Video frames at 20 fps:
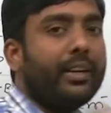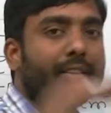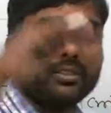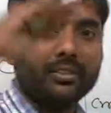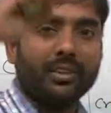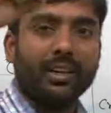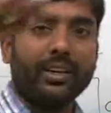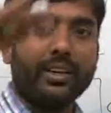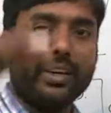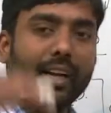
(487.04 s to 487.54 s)

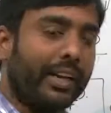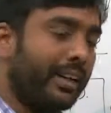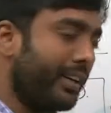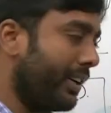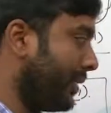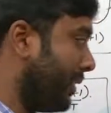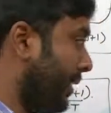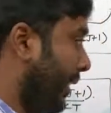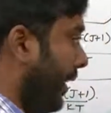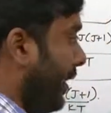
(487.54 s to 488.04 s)
is
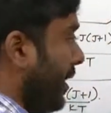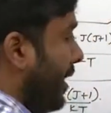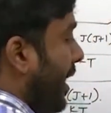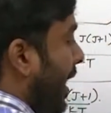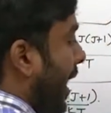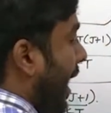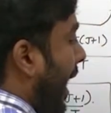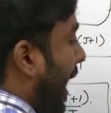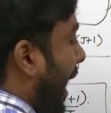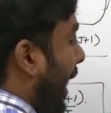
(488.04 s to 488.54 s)
decreasing.
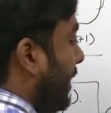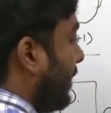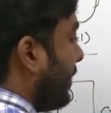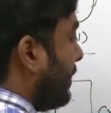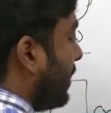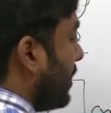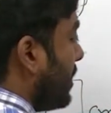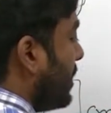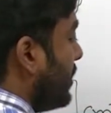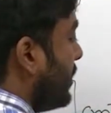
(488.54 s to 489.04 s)

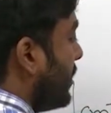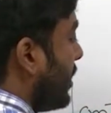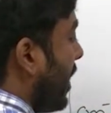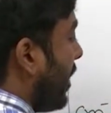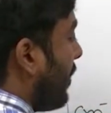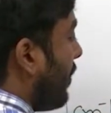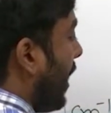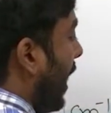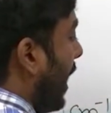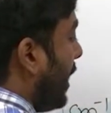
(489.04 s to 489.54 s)
As
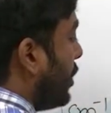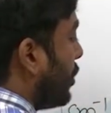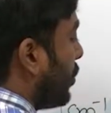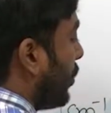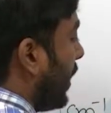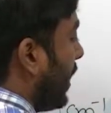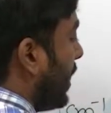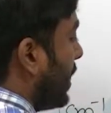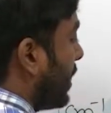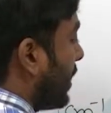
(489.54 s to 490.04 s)
j value
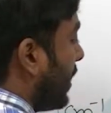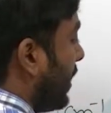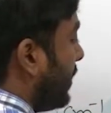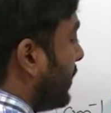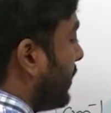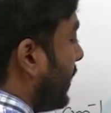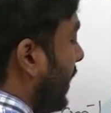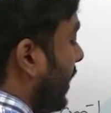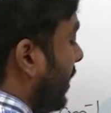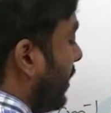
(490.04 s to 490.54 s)

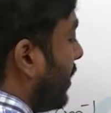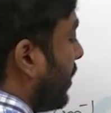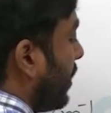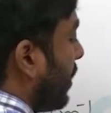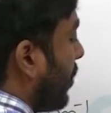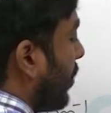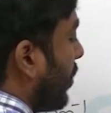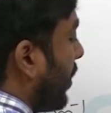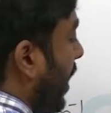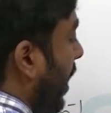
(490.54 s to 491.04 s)
increasing,
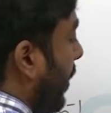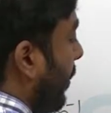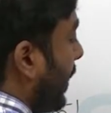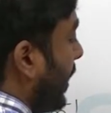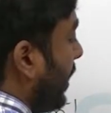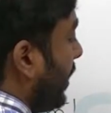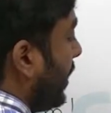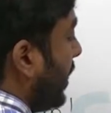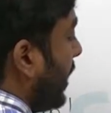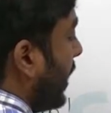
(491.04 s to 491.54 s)
what
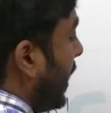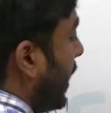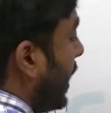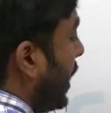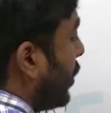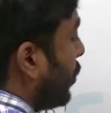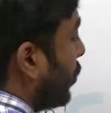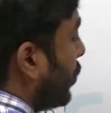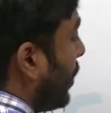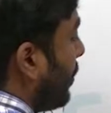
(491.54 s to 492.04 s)
happening?
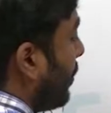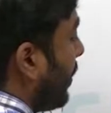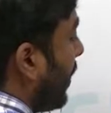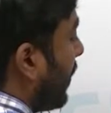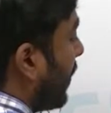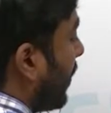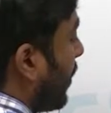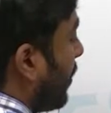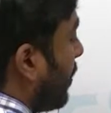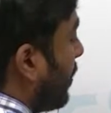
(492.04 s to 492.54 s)
E to the
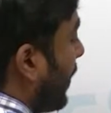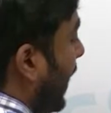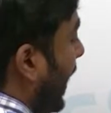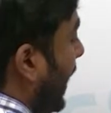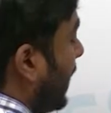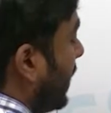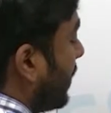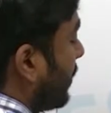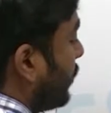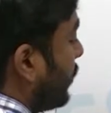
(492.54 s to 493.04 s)
power of
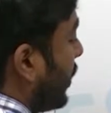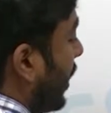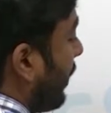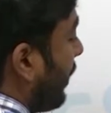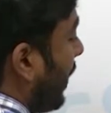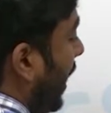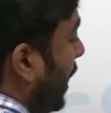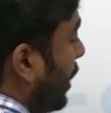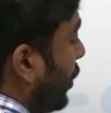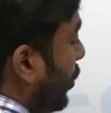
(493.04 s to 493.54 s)
minus j
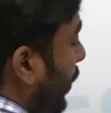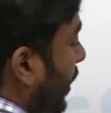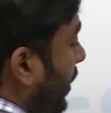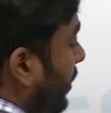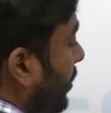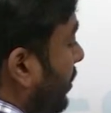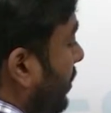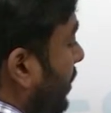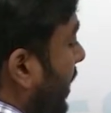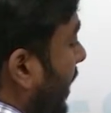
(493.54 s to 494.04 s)
value
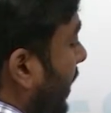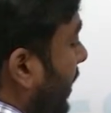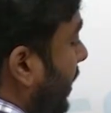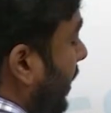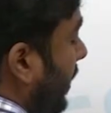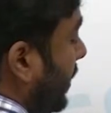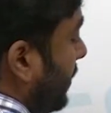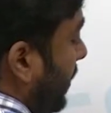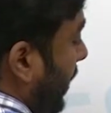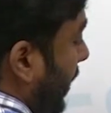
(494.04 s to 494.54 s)
is
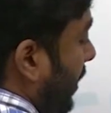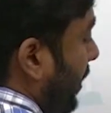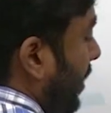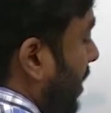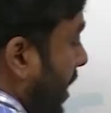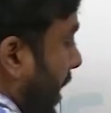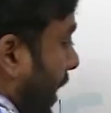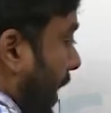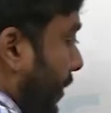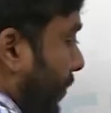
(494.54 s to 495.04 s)
decreasing.
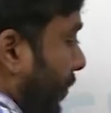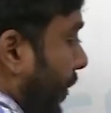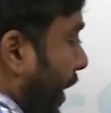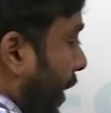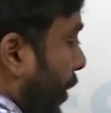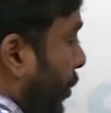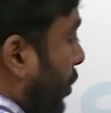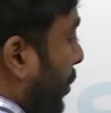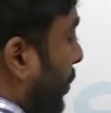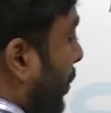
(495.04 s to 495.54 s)
If e
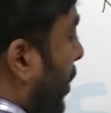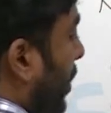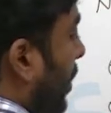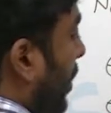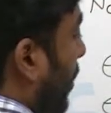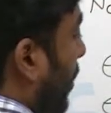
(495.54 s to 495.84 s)
to the power